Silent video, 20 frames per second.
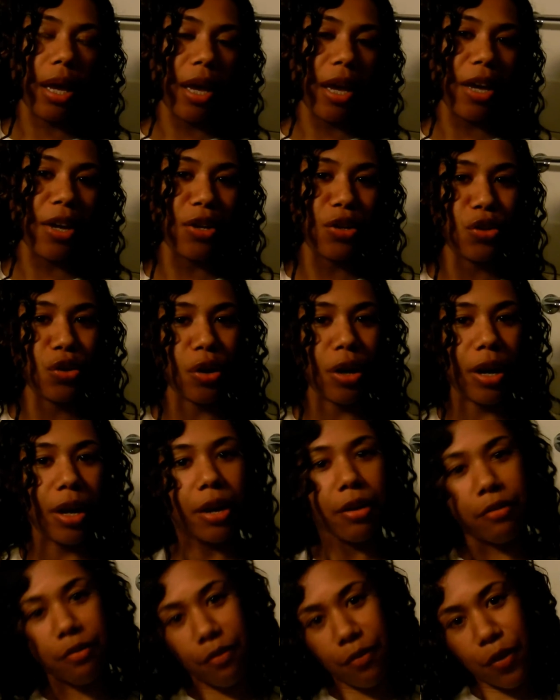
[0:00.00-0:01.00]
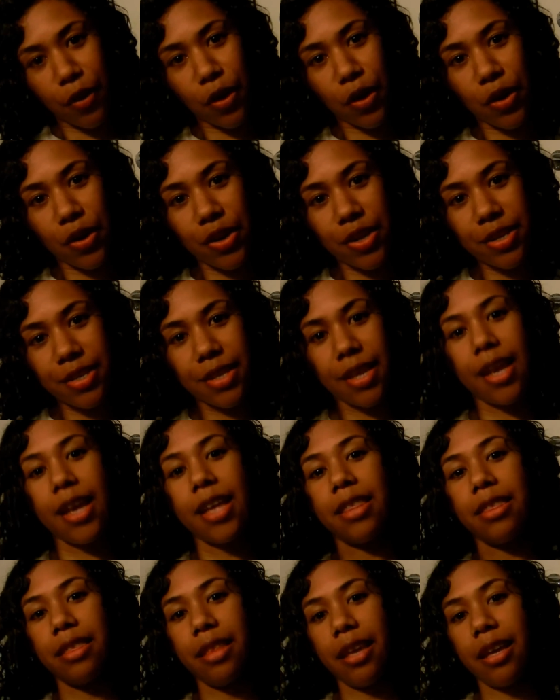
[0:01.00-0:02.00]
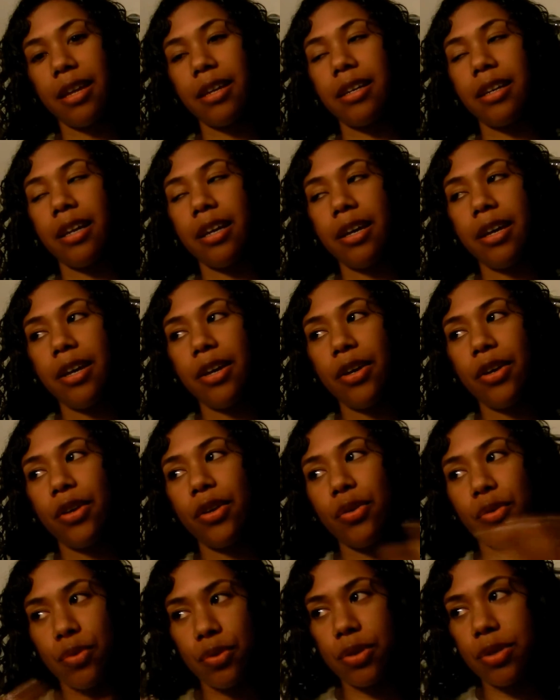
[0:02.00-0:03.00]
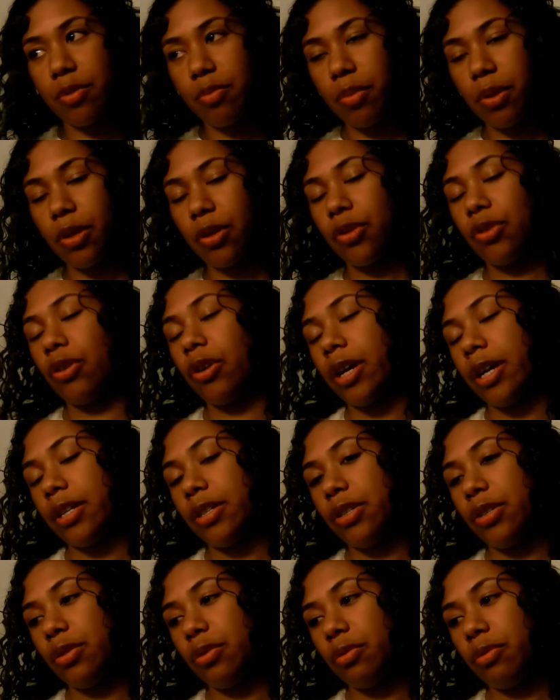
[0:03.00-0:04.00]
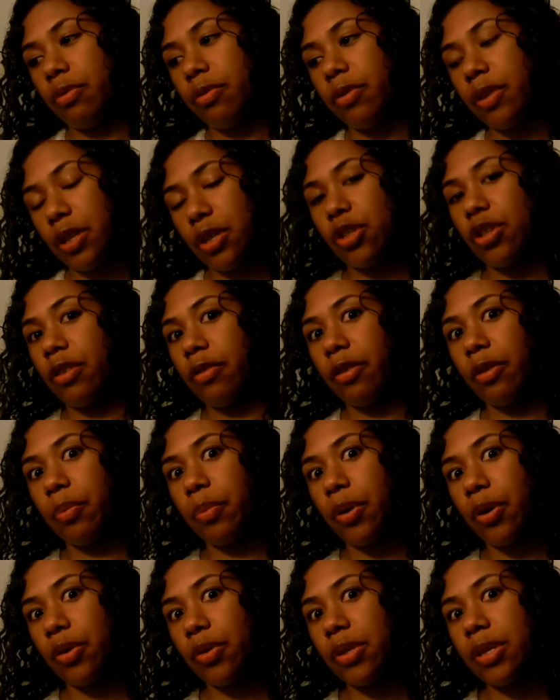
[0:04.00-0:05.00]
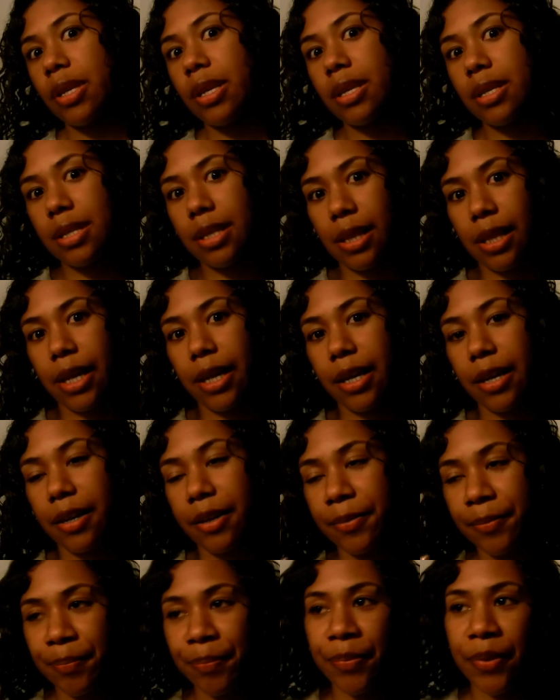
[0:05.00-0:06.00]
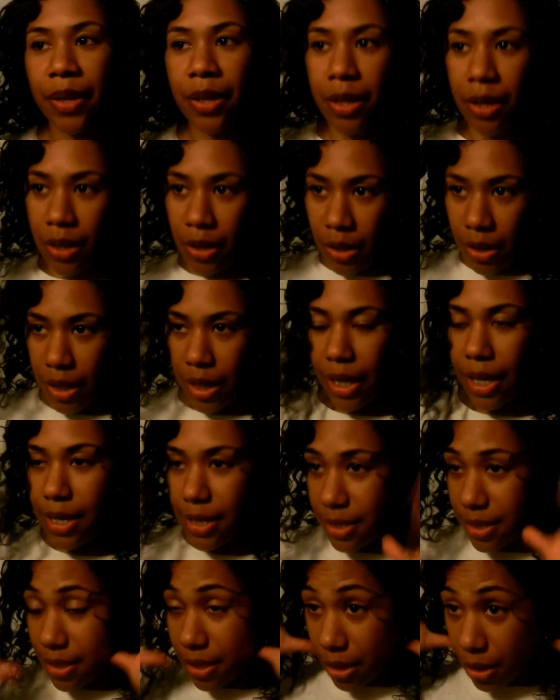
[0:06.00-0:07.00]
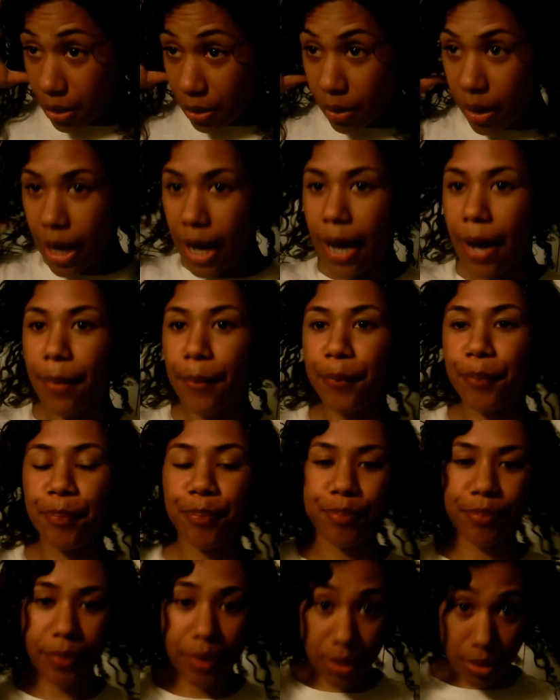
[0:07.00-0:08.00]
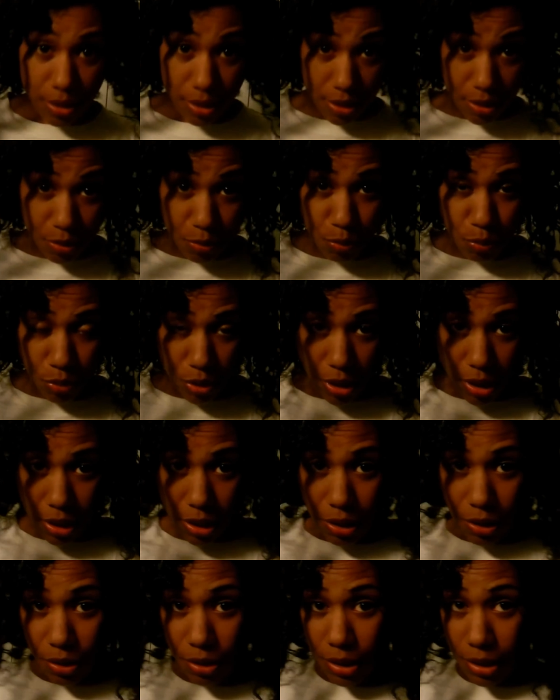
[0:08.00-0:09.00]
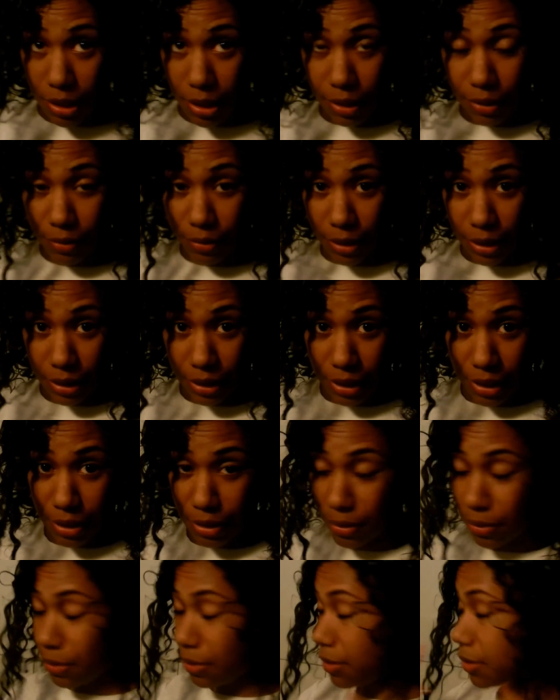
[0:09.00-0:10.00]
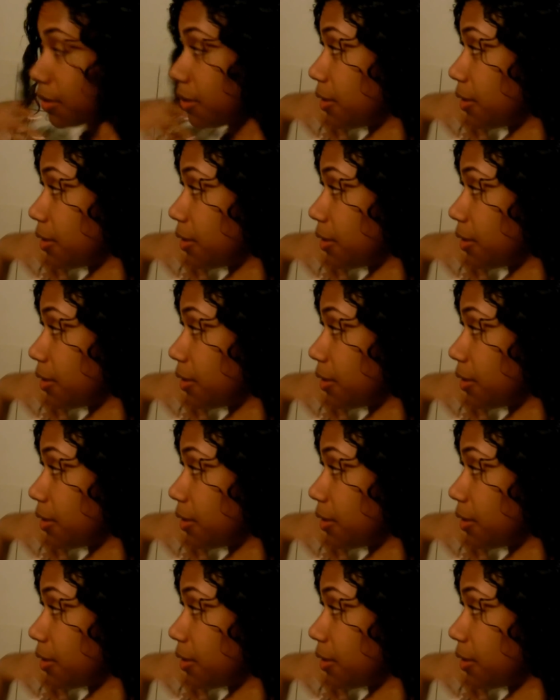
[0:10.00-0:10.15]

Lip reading: air dry it first and then use the blow dryer to finish off the process later. Okay, so this is what it looks like right now.